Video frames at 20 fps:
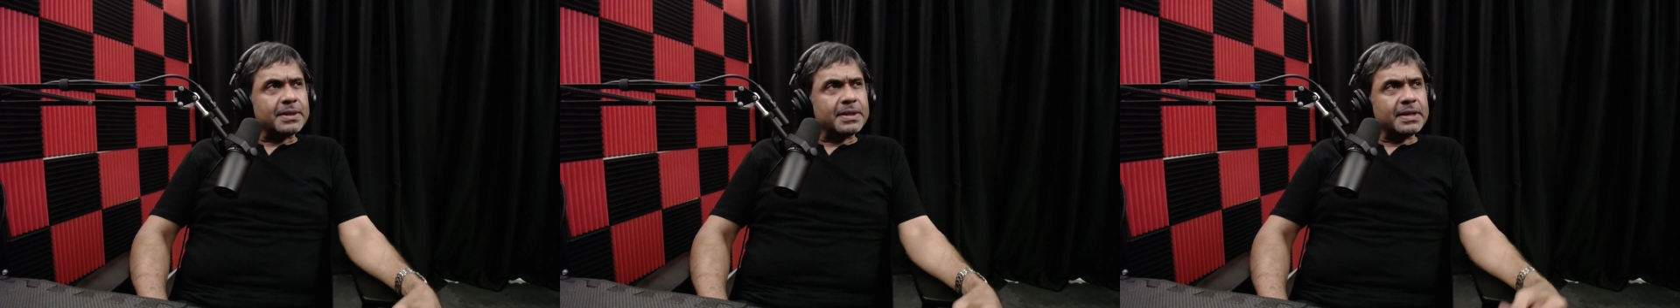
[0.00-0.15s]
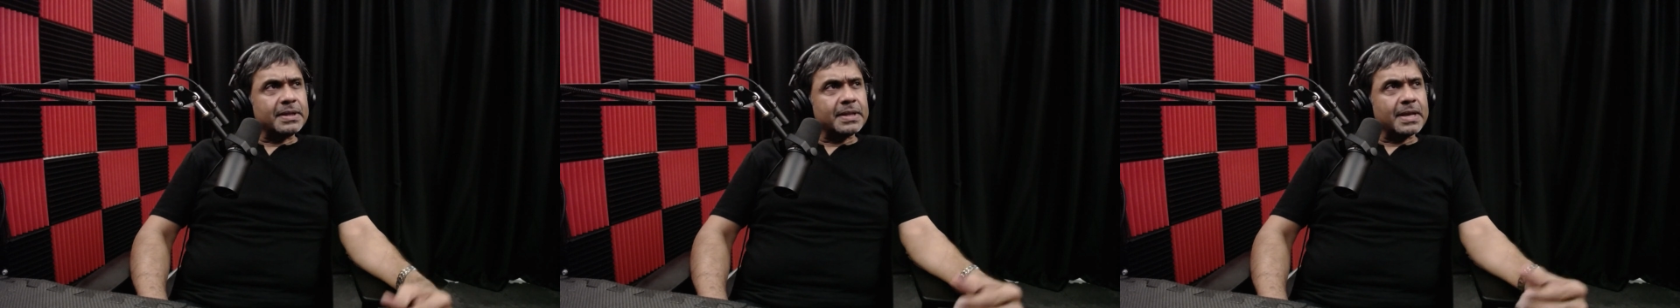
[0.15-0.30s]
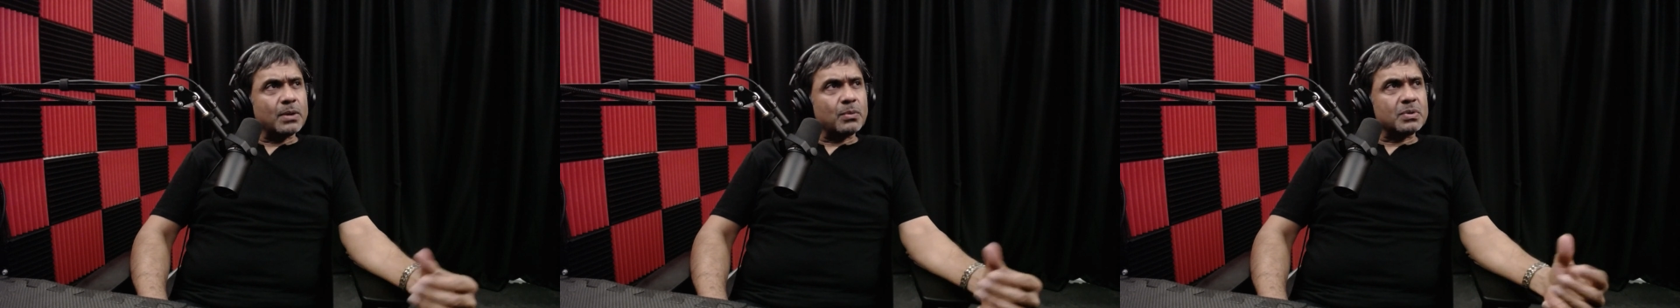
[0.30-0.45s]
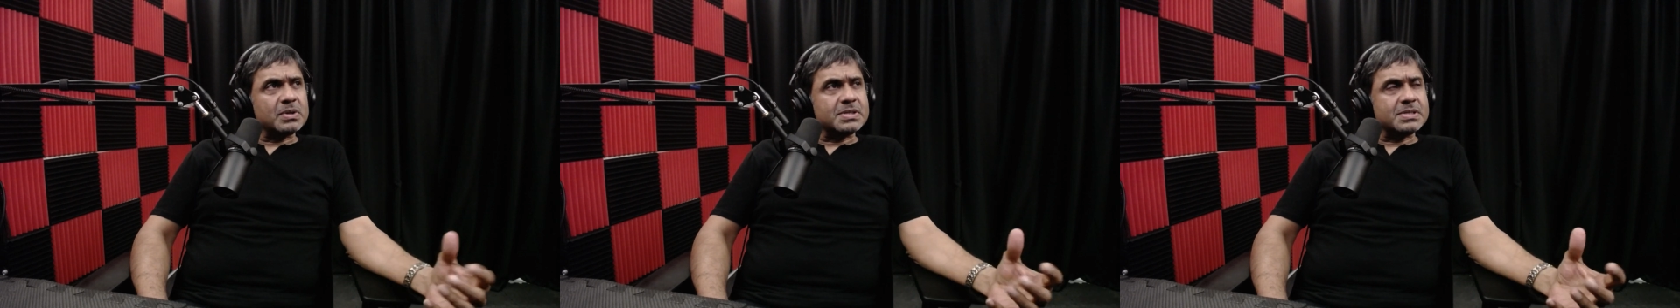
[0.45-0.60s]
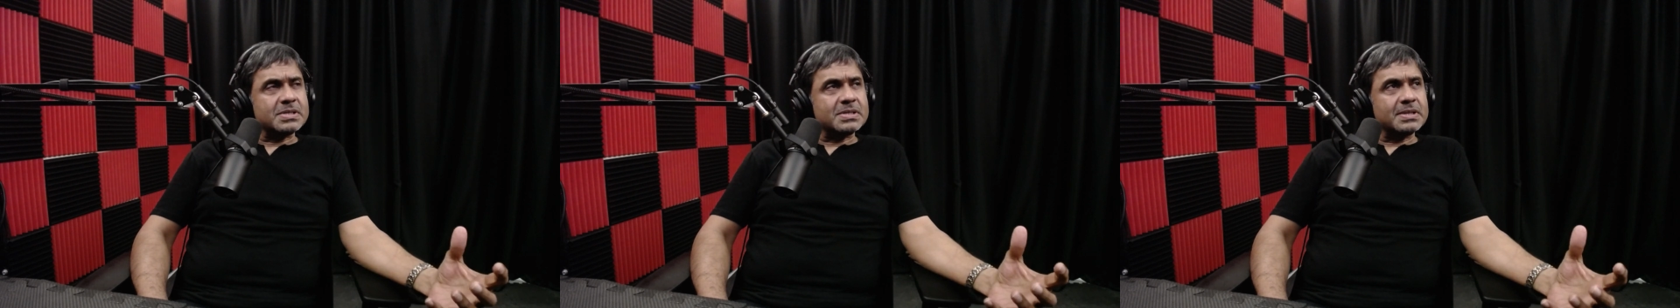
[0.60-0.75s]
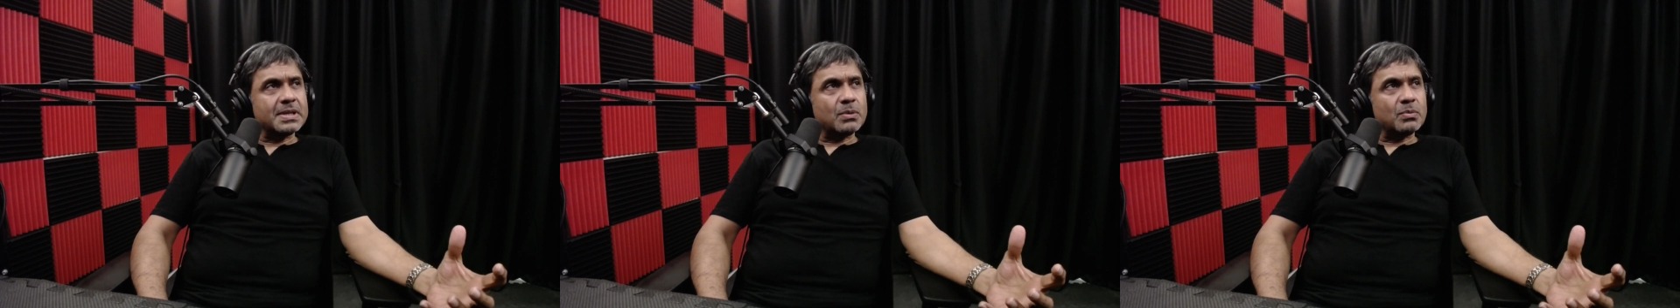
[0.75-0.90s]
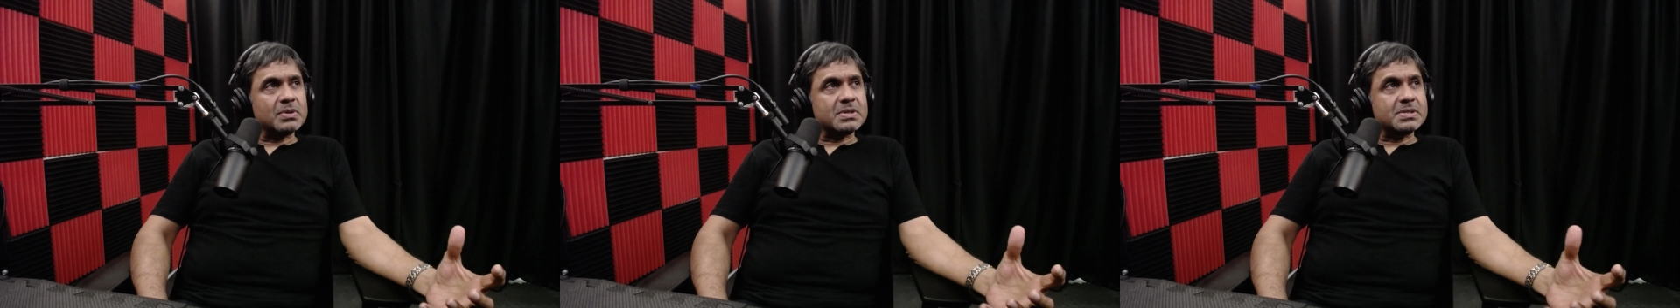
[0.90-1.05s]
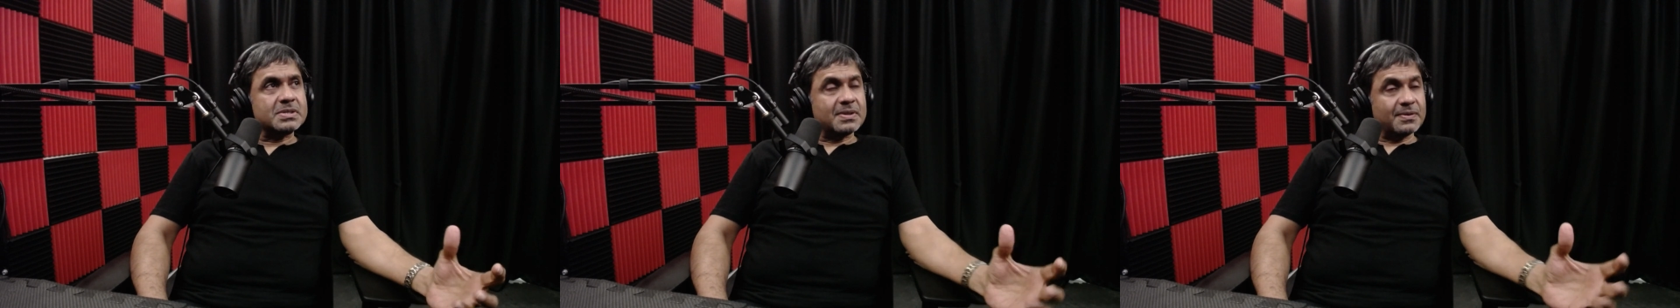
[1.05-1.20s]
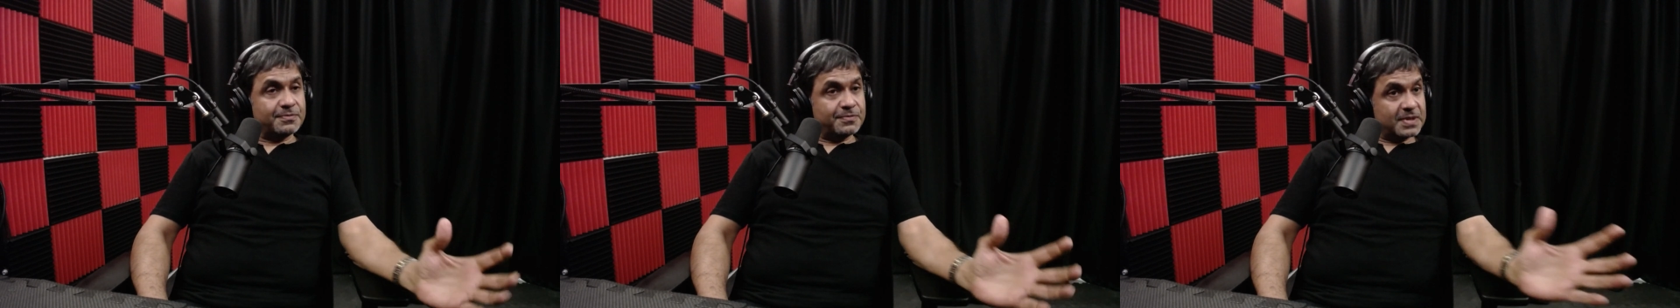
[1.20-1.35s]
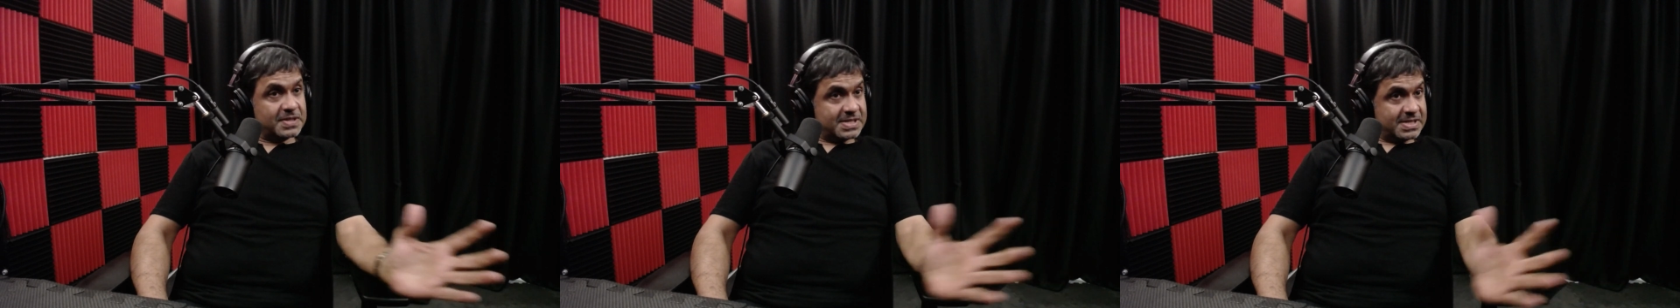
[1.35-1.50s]
think that was
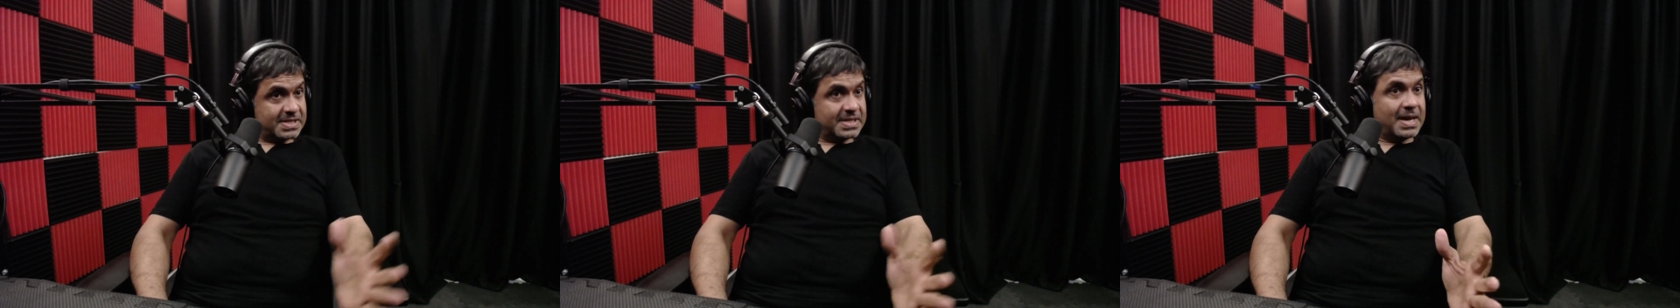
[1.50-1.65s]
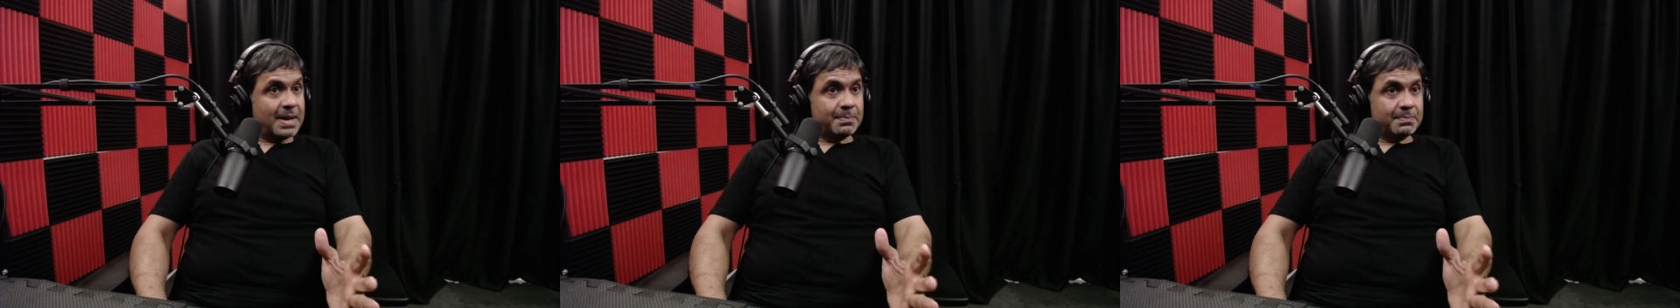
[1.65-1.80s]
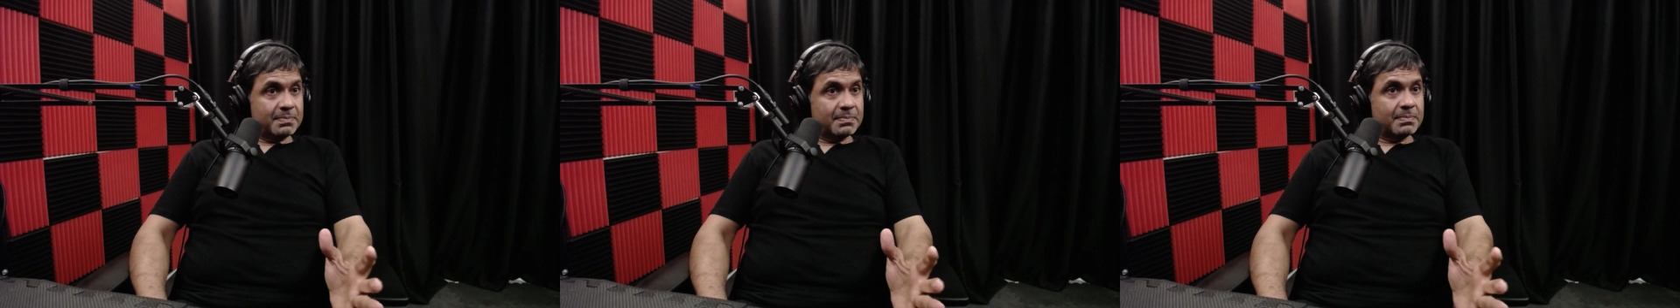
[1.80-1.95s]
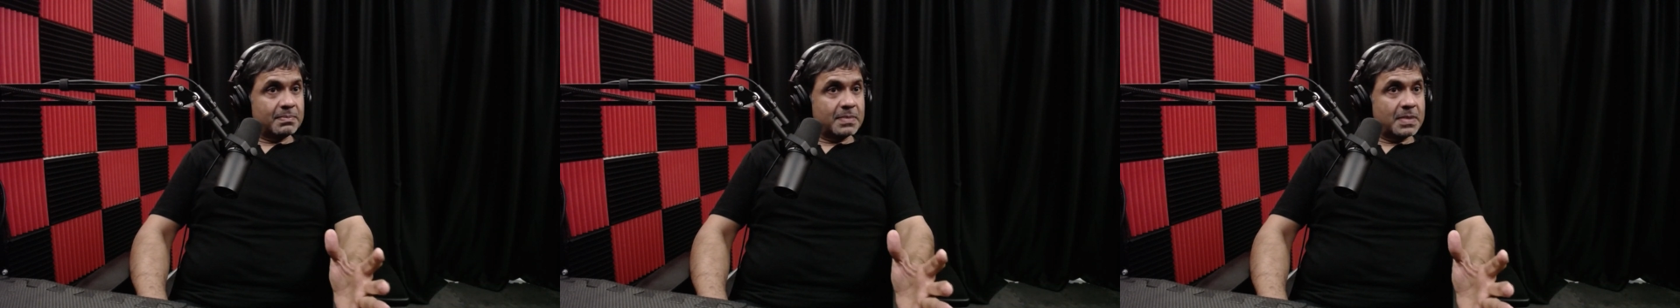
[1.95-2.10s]
the first step